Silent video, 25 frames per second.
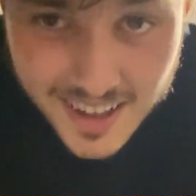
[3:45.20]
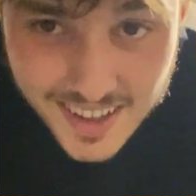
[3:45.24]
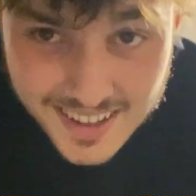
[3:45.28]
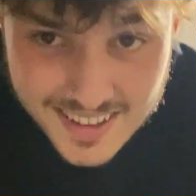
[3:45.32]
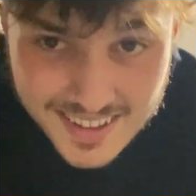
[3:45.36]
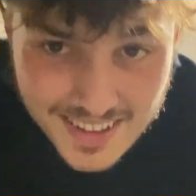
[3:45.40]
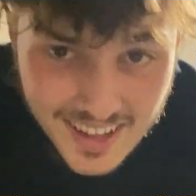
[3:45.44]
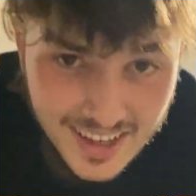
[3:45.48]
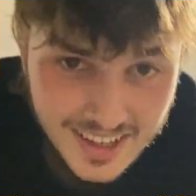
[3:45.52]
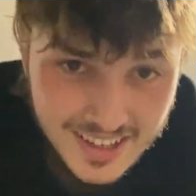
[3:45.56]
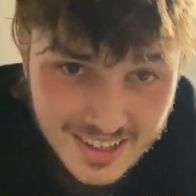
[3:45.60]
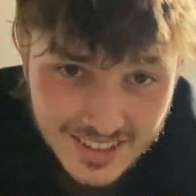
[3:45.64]

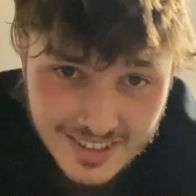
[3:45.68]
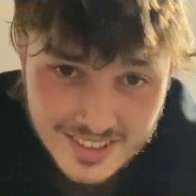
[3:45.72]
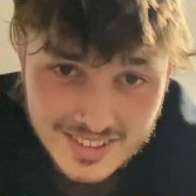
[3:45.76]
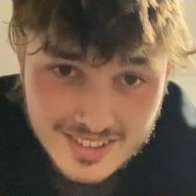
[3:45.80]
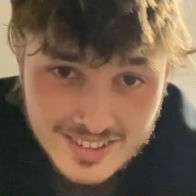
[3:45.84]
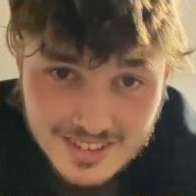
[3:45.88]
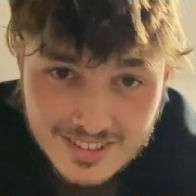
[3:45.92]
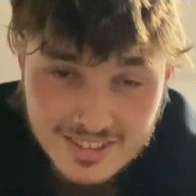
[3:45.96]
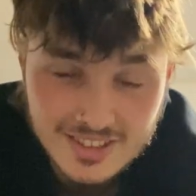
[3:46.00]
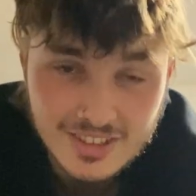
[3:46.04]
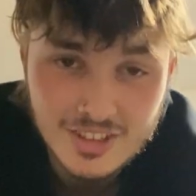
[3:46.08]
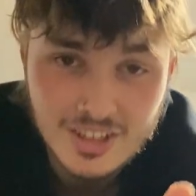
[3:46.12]
Now
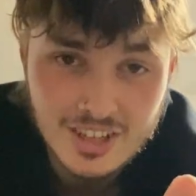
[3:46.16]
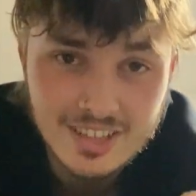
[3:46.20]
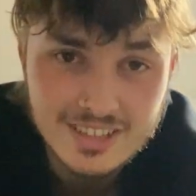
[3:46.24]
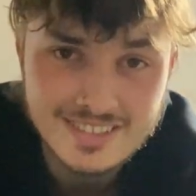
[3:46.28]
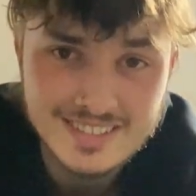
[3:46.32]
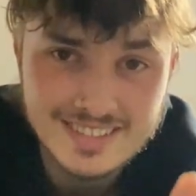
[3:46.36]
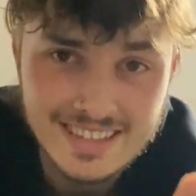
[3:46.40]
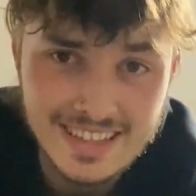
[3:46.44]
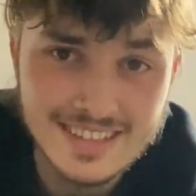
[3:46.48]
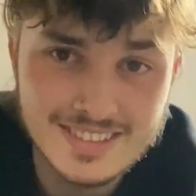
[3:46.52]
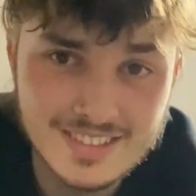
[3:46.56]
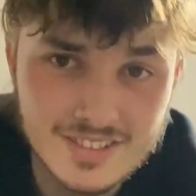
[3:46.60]
you're gonna
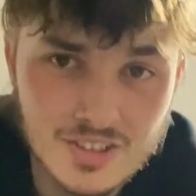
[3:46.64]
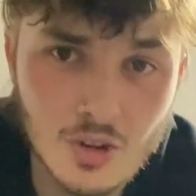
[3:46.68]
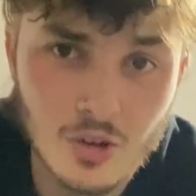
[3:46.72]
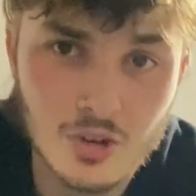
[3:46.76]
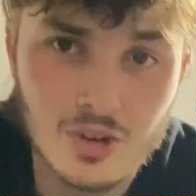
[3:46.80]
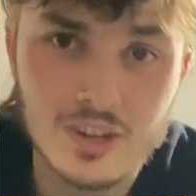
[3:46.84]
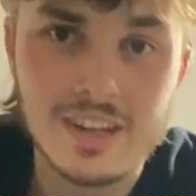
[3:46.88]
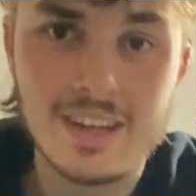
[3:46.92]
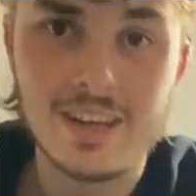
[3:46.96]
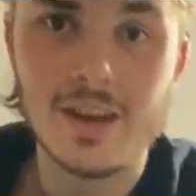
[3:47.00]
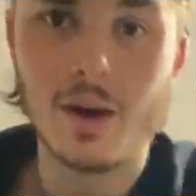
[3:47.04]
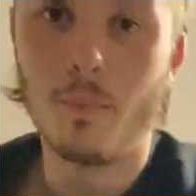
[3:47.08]
say it's not
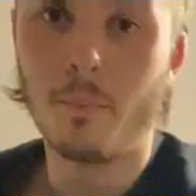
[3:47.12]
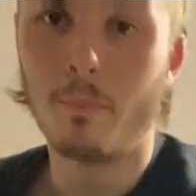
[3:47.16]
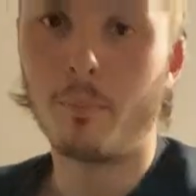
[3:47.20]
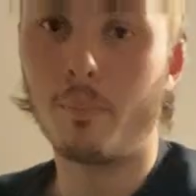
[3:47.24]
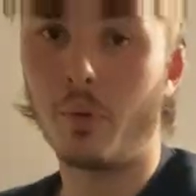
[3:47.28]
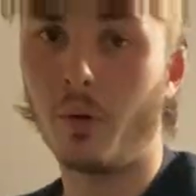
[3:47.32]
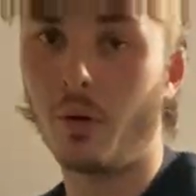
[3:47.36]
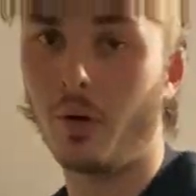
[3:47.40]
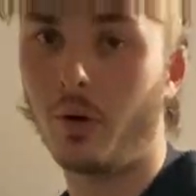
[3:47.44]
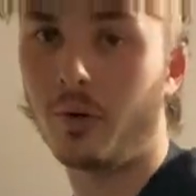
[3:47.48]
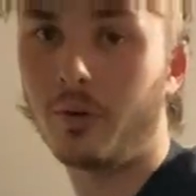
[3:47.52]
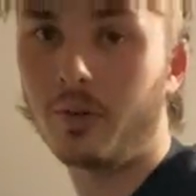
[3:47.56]
neon,
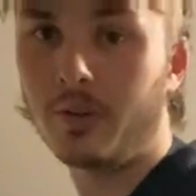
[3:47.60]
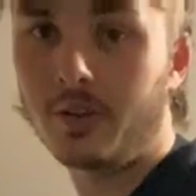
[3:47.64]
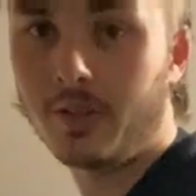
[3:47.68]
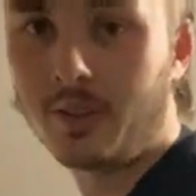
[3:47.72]
but